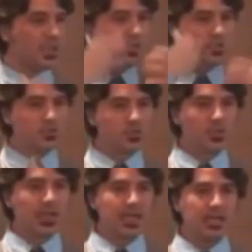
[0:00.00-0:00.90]
and
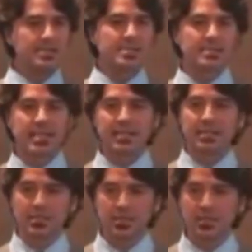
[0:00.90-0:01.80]
neutralize and take
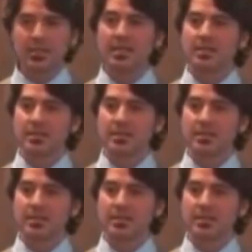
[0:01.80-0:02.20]
the good,